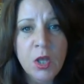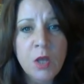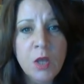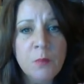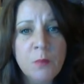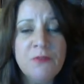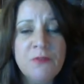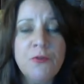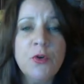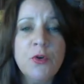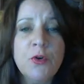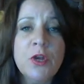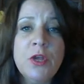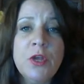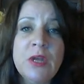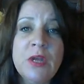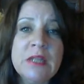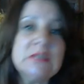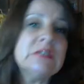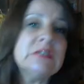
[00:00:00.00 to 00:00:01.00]
Before you
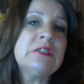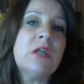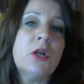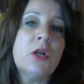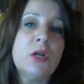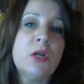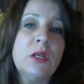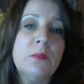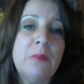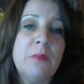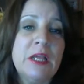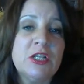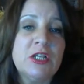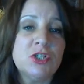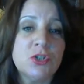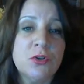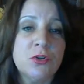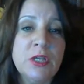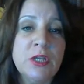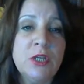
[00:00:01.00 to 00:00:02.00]
get started, make
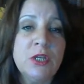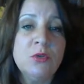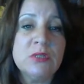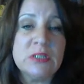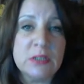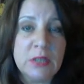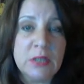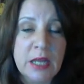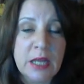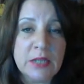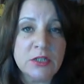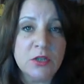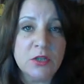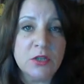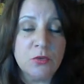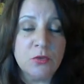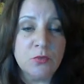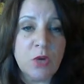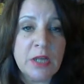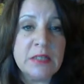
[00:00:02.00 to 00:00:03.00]
sure that you select
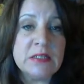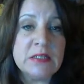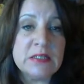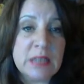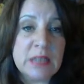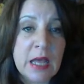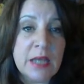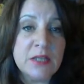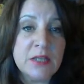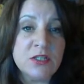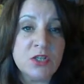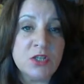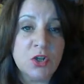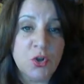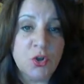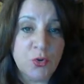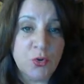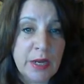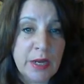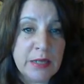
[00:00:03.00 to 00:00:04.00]
the right size
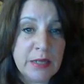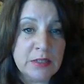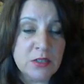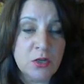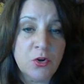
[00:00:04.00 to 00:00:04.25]
crate.